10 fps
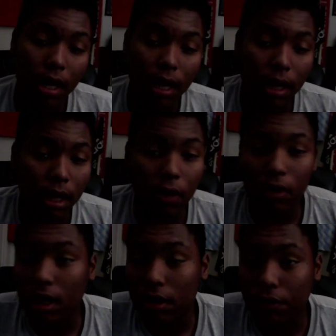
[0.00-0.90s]
And yeah, on the
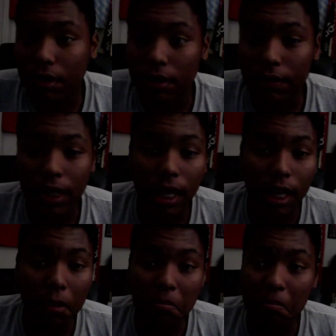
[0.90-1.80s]
contrary of the
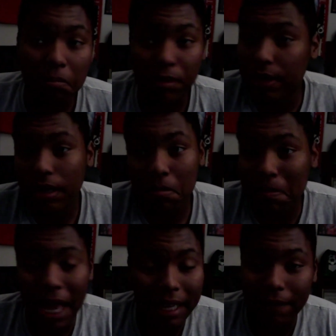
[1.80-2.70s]
game, pretty
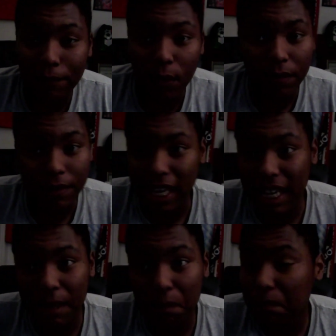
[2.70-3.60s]
back and forth
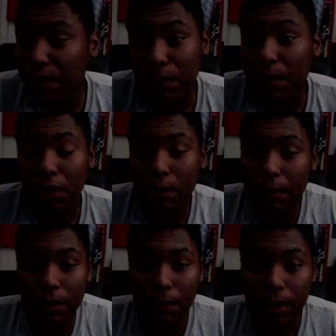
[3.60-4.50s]
game, and we walk away
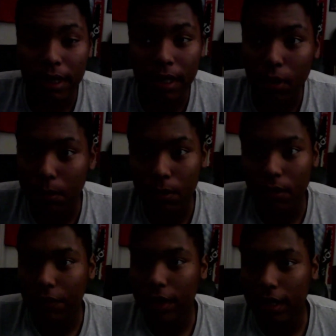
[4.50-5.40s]
with the 1-0. Bruno
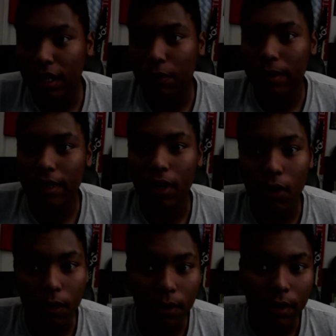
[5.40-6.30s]
Fernandes with the
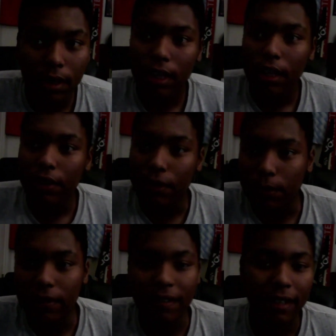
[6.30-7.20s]
goal
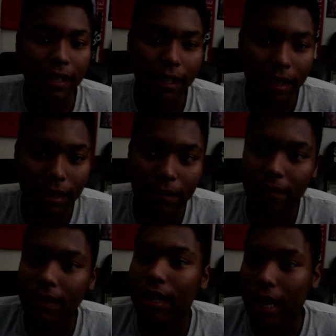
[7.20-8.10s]
to seal it
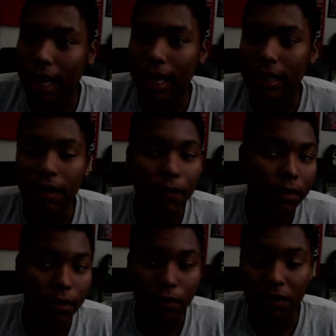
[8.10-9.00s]
and give
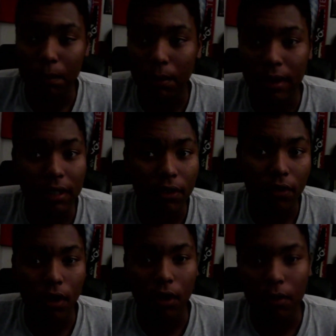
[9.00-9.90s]
us the 3 points.
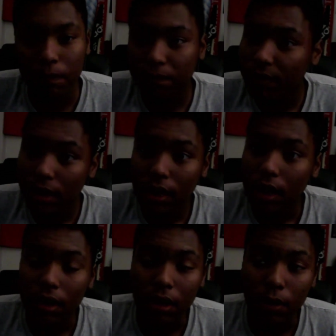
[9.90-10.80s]
So,
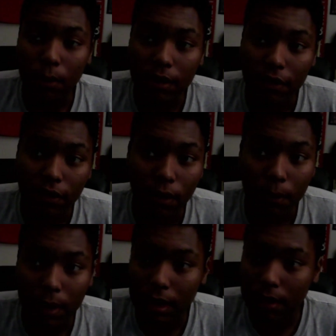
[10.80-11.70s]
another 1-0
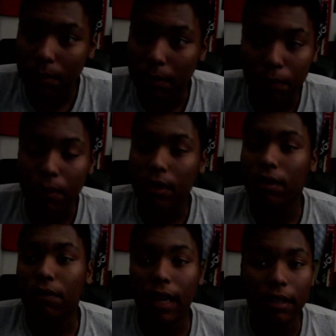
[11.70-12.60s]
win with
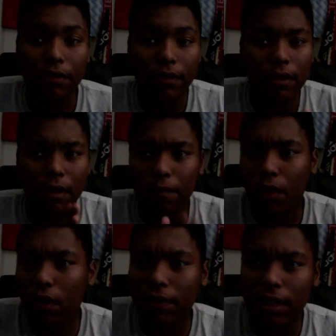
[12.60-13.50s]
Marcus Rashford
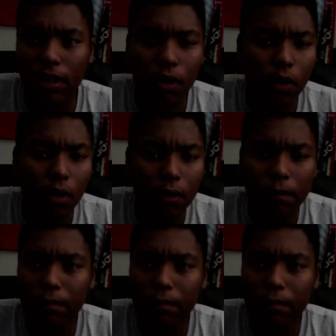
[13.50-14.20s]
involved in the goal.